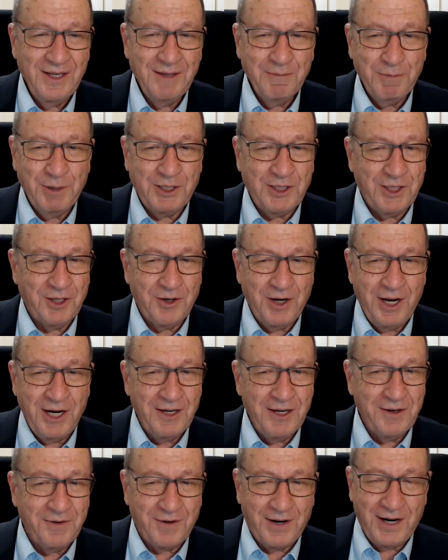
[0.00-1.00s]
But
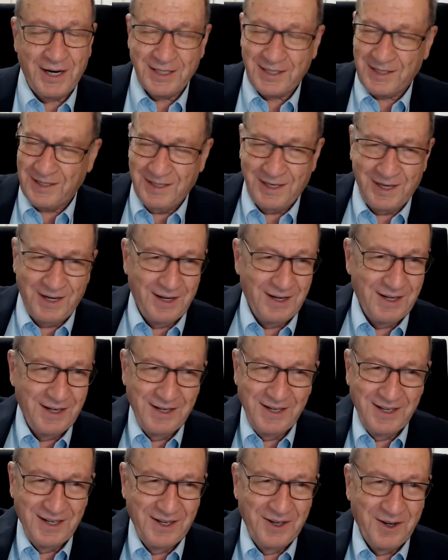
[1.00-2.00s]
coronavirus, no,
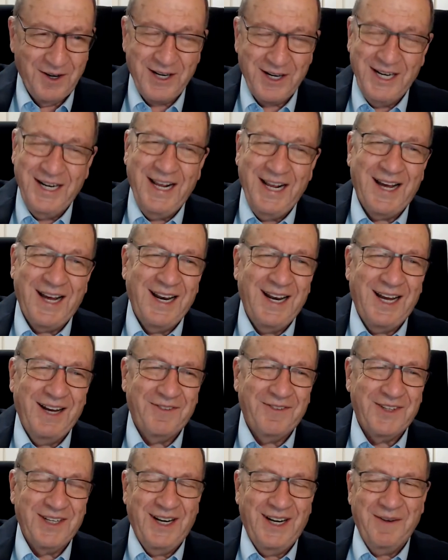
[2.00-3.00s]
not in our
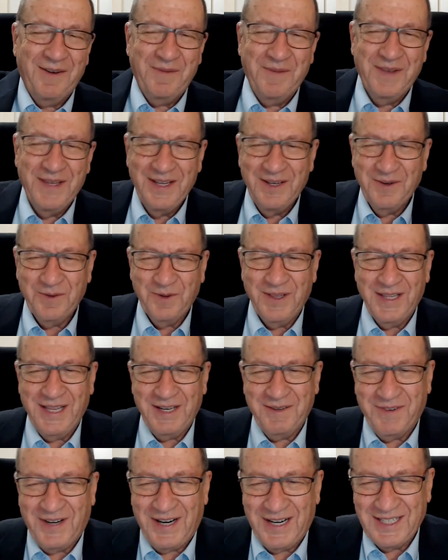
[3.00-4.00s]
lifetime will that
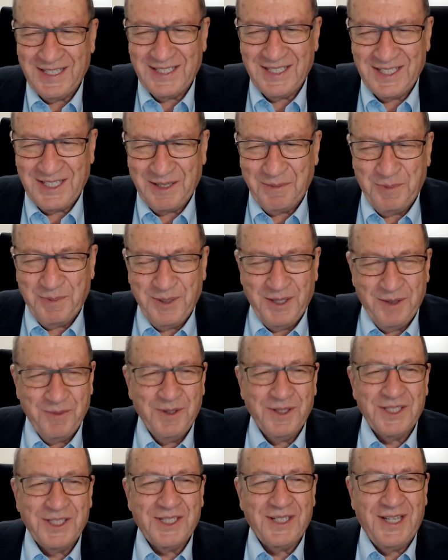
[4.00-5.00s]
virus disappear.
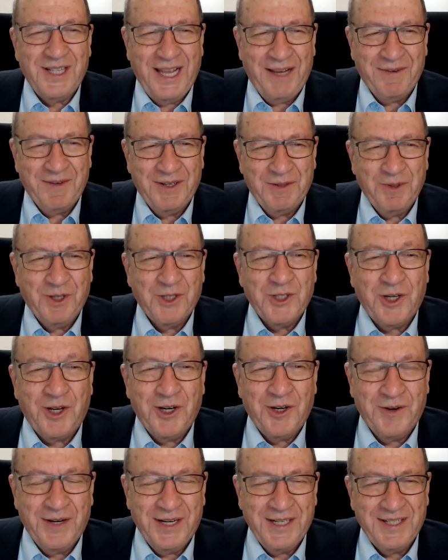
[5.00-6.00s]
We'll still have it. We'll
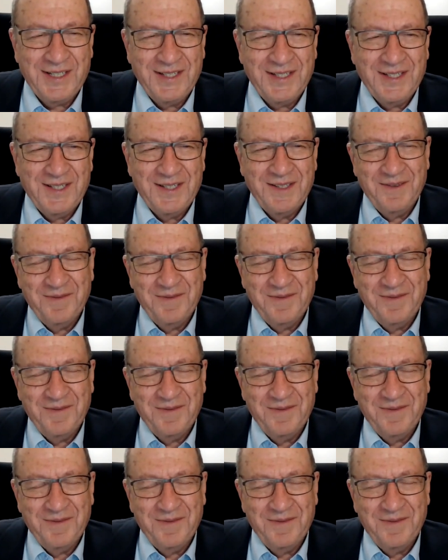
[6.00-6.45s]
tolerate it.